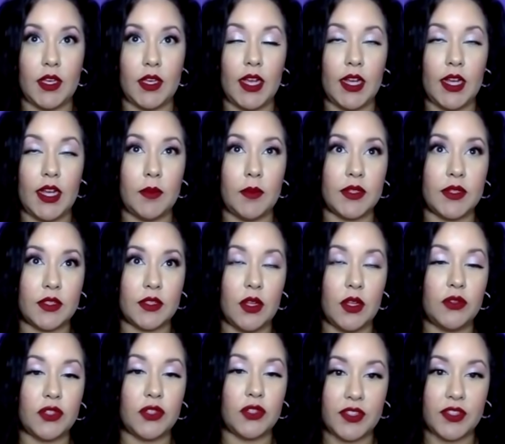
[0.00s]
income
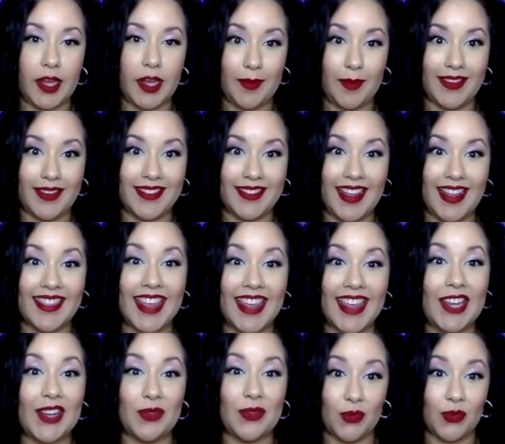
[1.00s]
disclosure statements that they
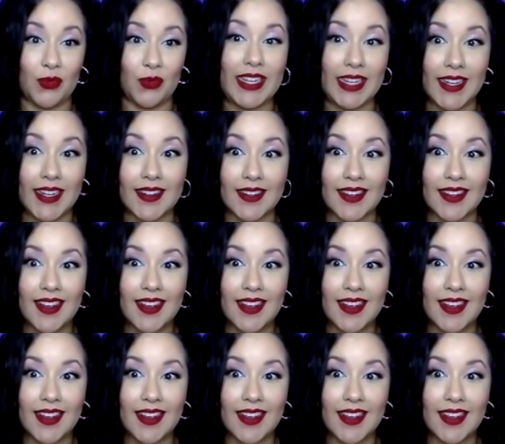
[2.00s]
can read